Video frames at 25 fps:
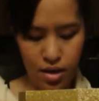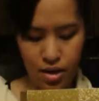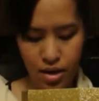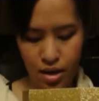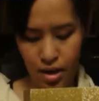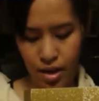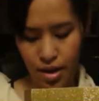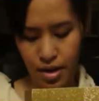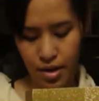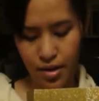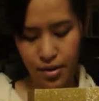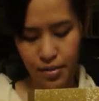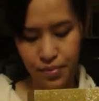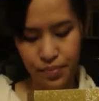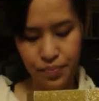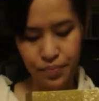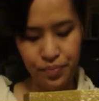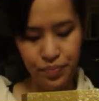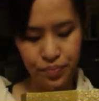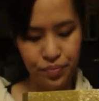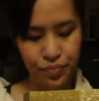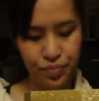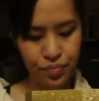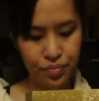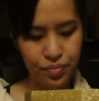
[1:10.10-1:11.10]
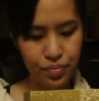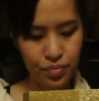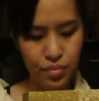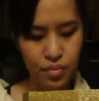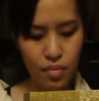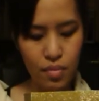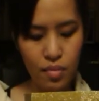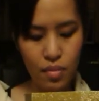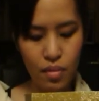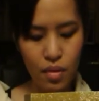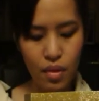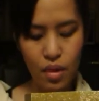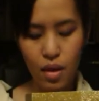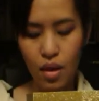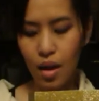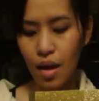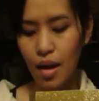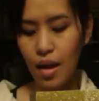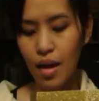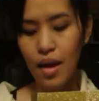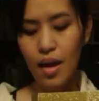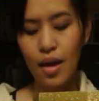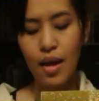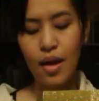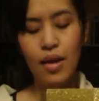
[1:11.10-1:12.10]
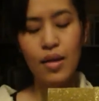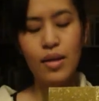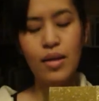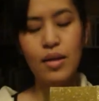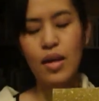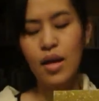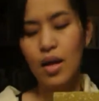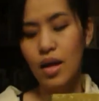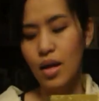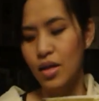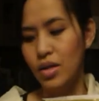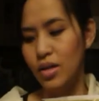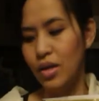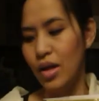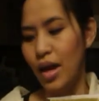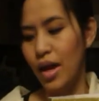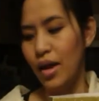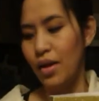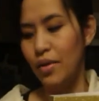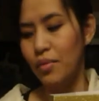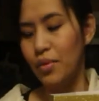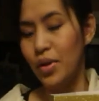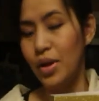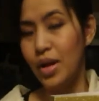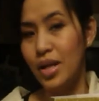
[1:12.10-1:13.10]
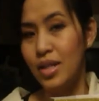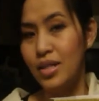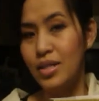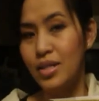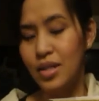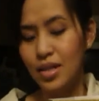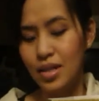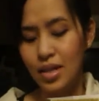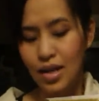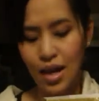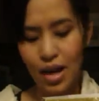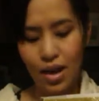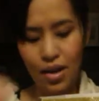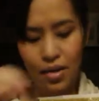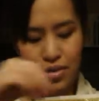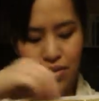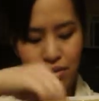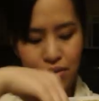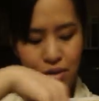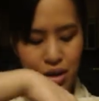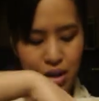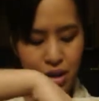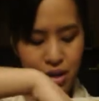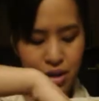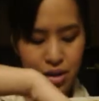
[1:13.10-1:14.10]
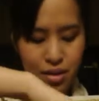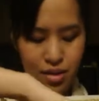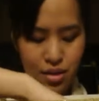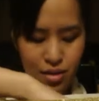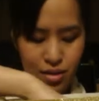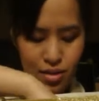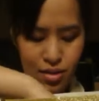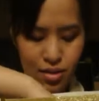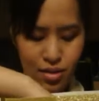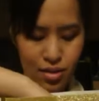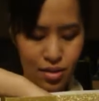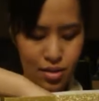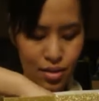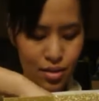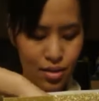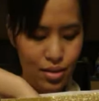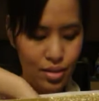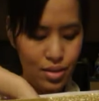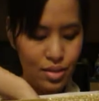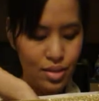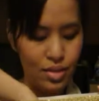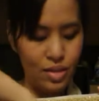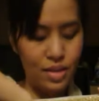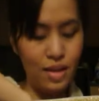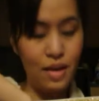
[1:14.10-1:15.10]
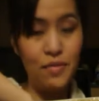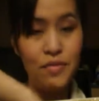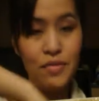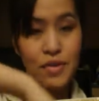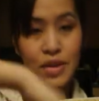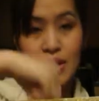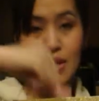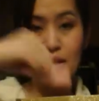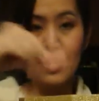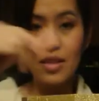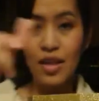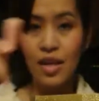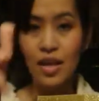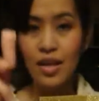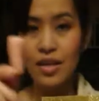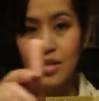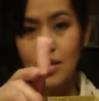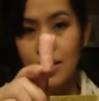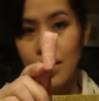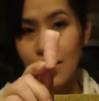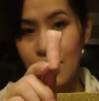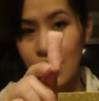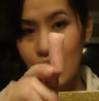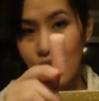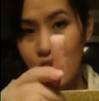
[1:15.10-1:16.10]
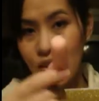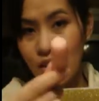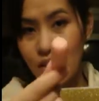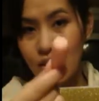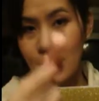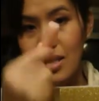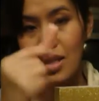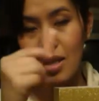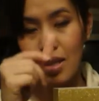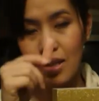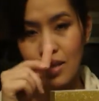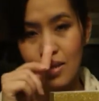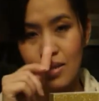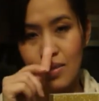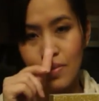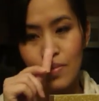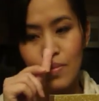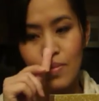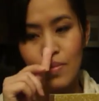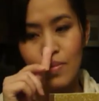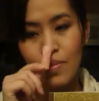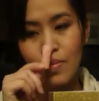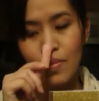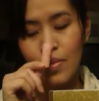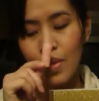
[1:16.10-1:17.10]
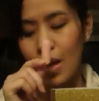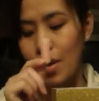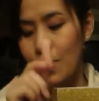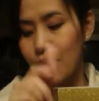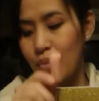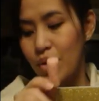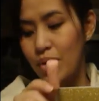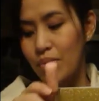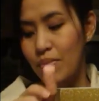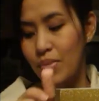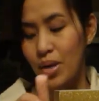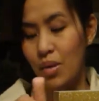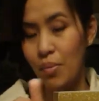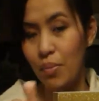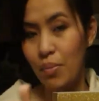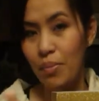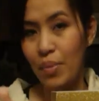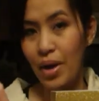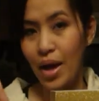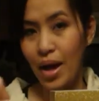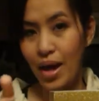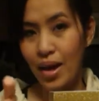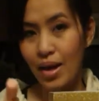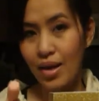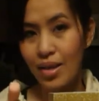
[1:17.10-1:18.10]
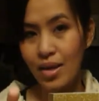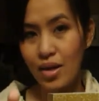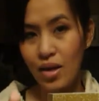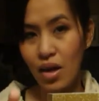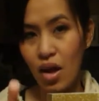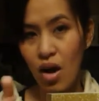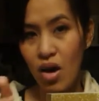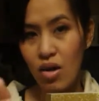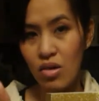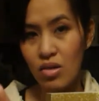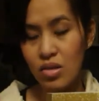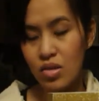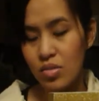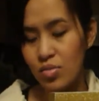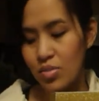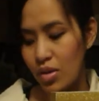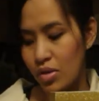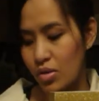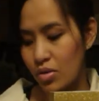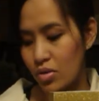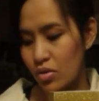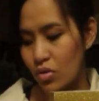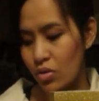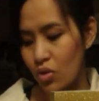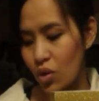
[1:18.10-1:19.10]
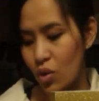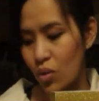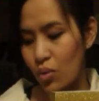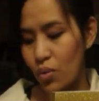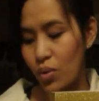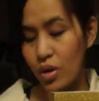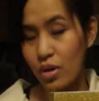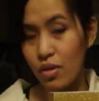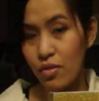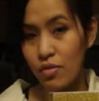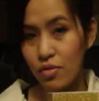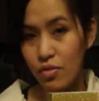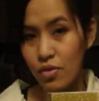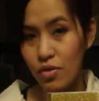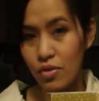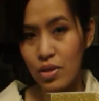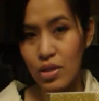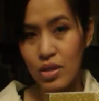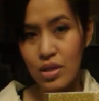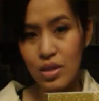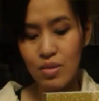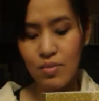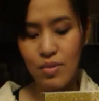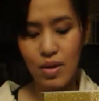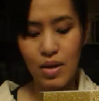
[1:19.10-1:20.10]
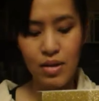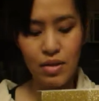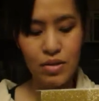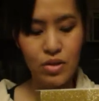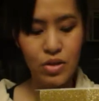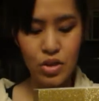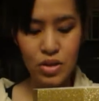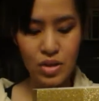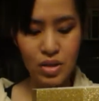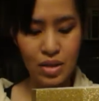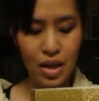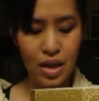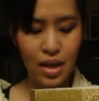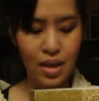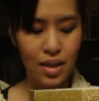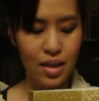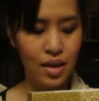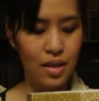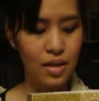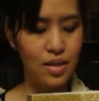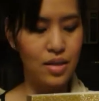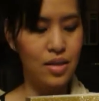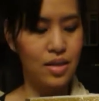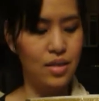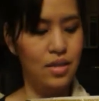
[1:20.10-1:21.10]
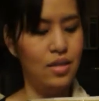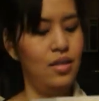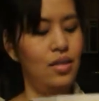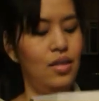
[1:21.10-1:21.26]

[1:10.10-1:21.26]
Um, and when I took out like the stuffing things in there, these things, and put them in a bag, they all smell so wonderful. They smell just like lush.